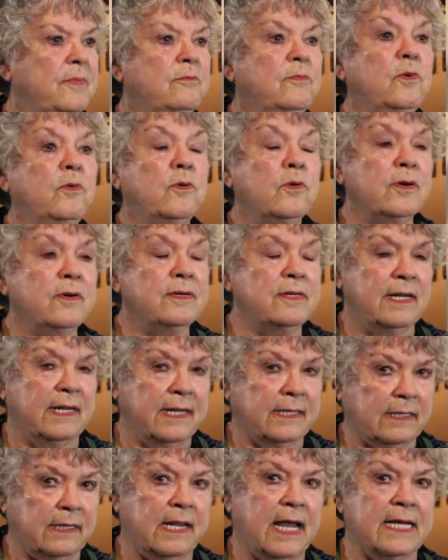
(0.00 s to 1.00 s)

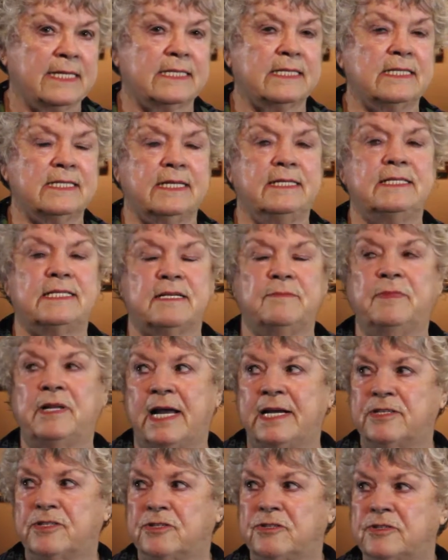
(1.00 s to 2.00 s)
more classes and some
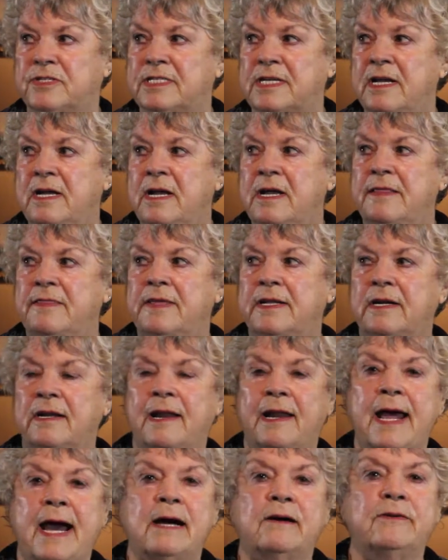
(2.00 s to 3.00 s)
lectures that
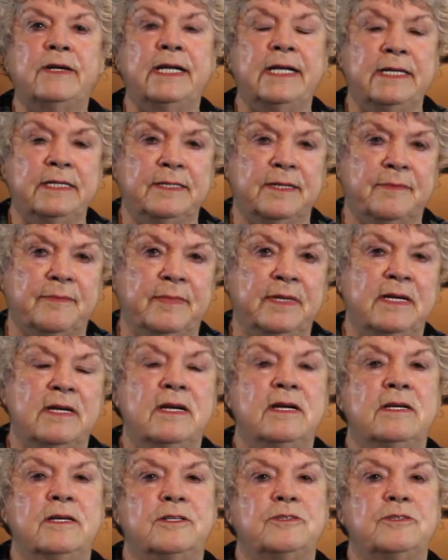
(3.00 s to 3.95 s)
allowed him